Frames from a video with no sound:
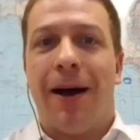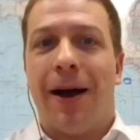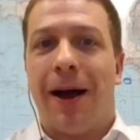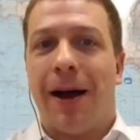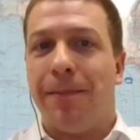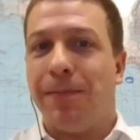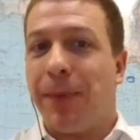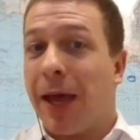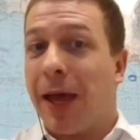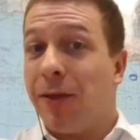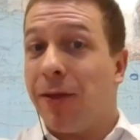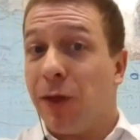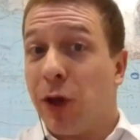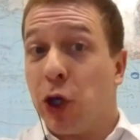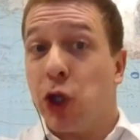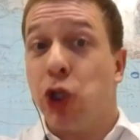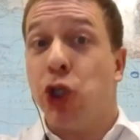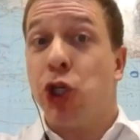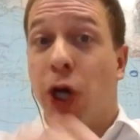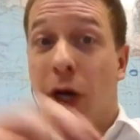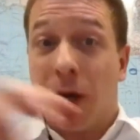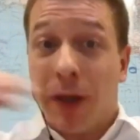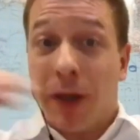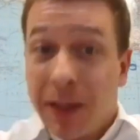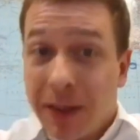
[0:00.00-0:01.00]
Um, and the
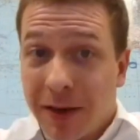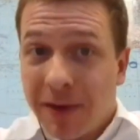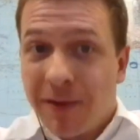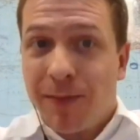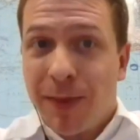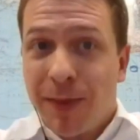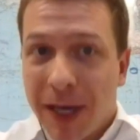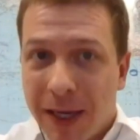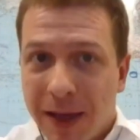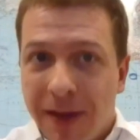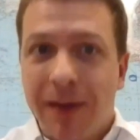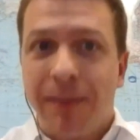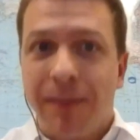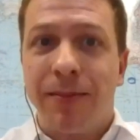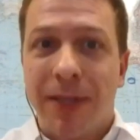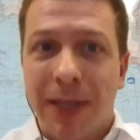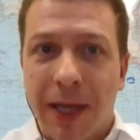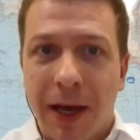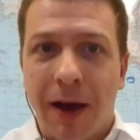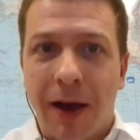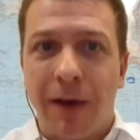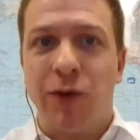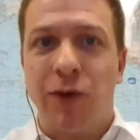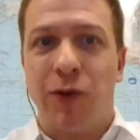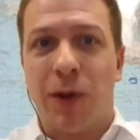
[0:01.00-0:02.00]
chunks of meat
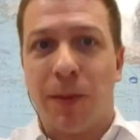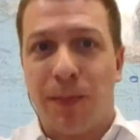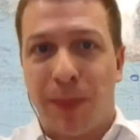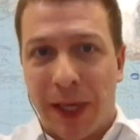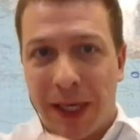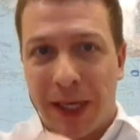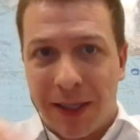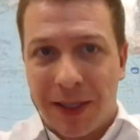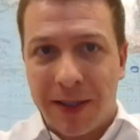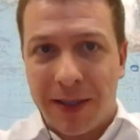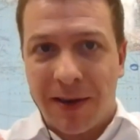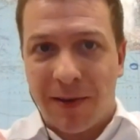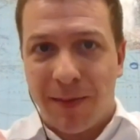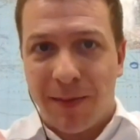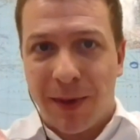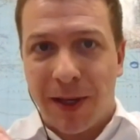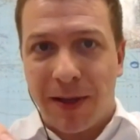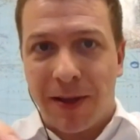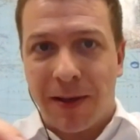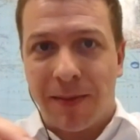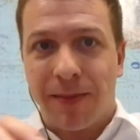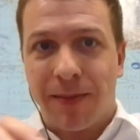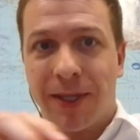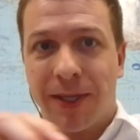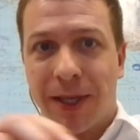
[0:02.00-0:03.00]
themselves or the pieces of
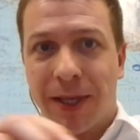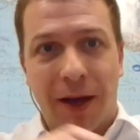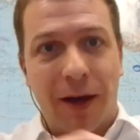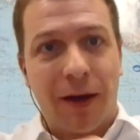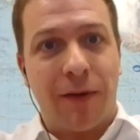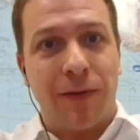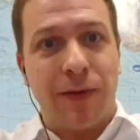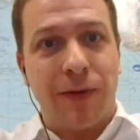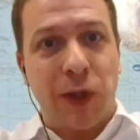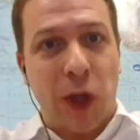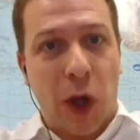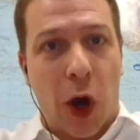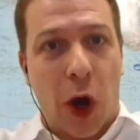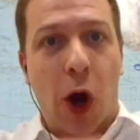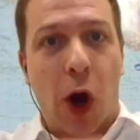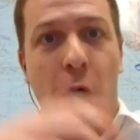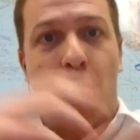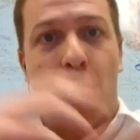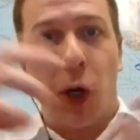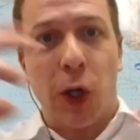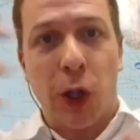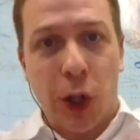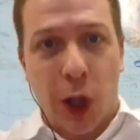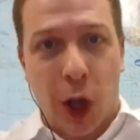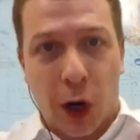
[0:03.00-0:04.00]
meat themselves
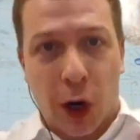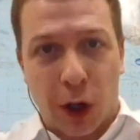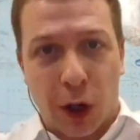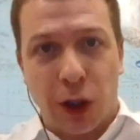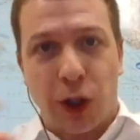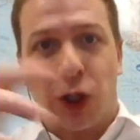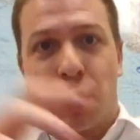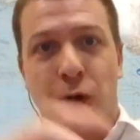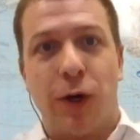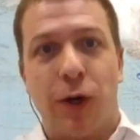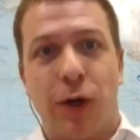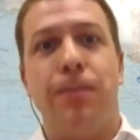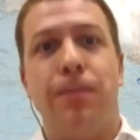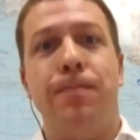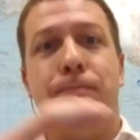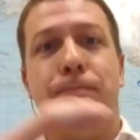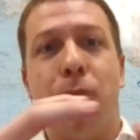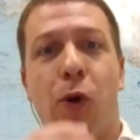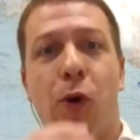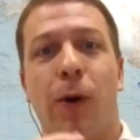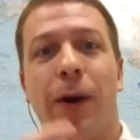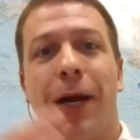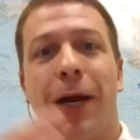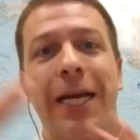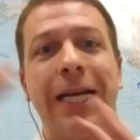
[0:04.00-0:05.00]
are larger and
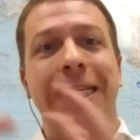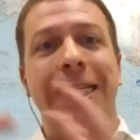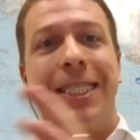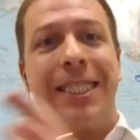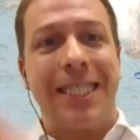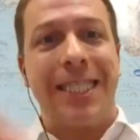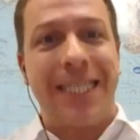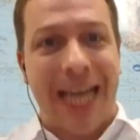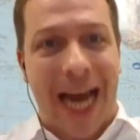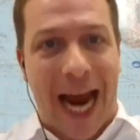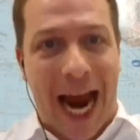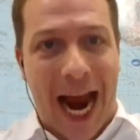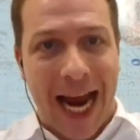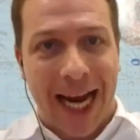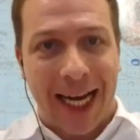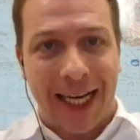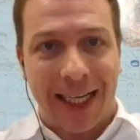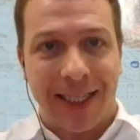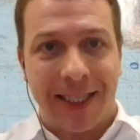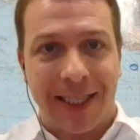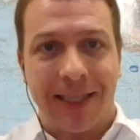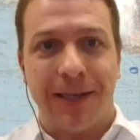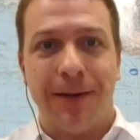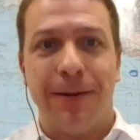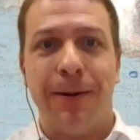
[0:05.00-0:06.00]
more
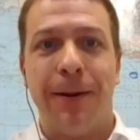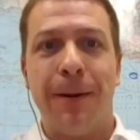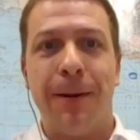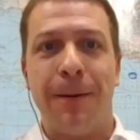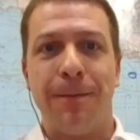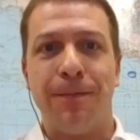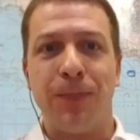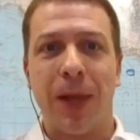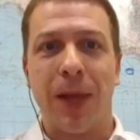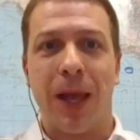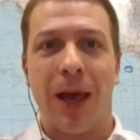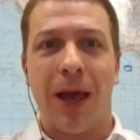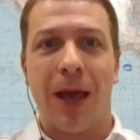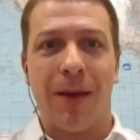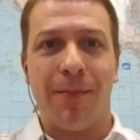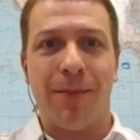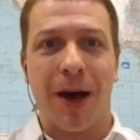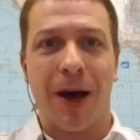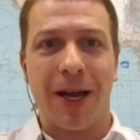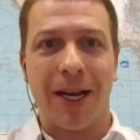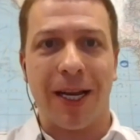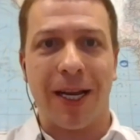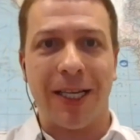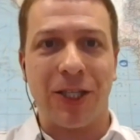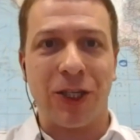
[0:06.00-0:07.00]
intact
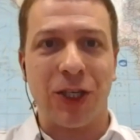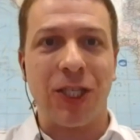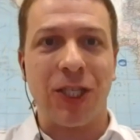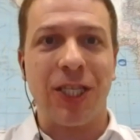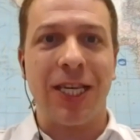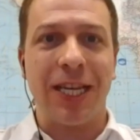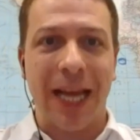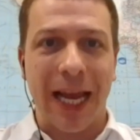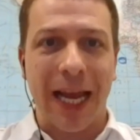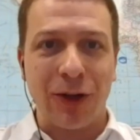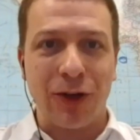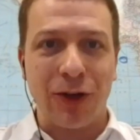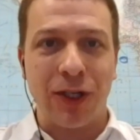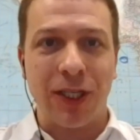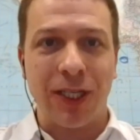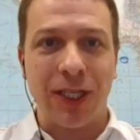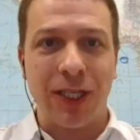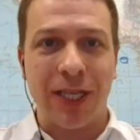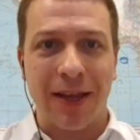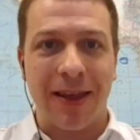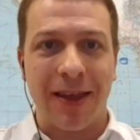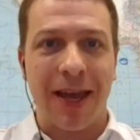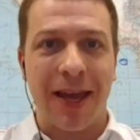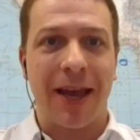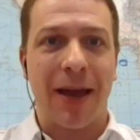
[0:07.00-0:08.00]
but it's just an
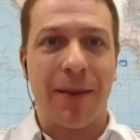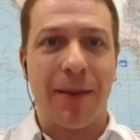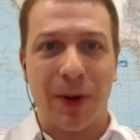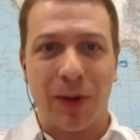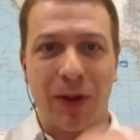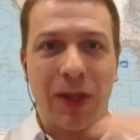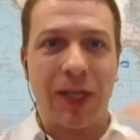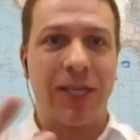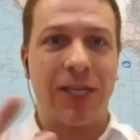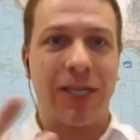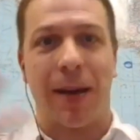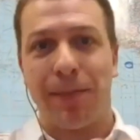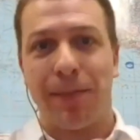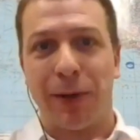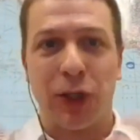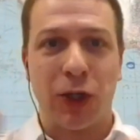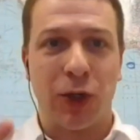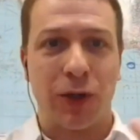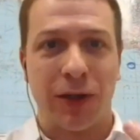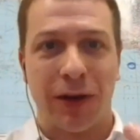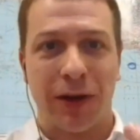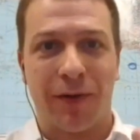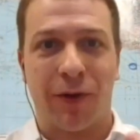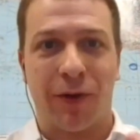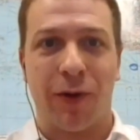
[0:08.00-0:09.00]
interesting thing about the
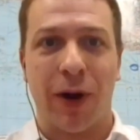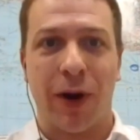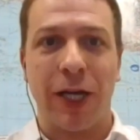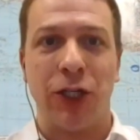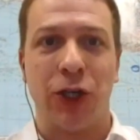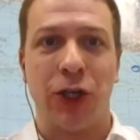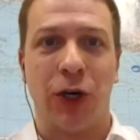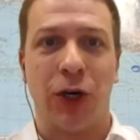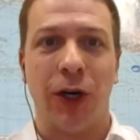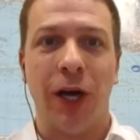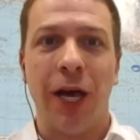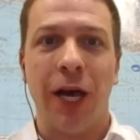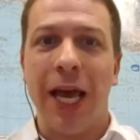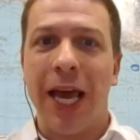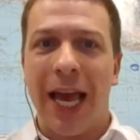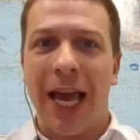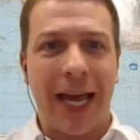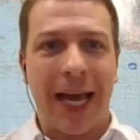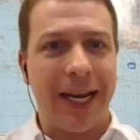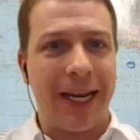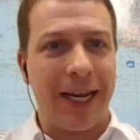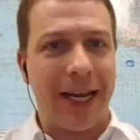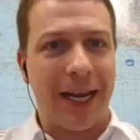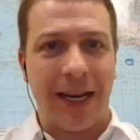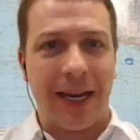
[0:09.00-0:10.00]
temperature differential.
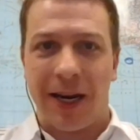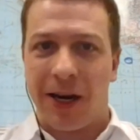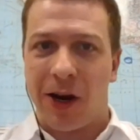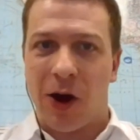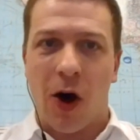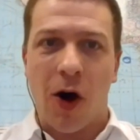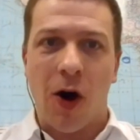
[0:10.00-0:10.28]
And, and it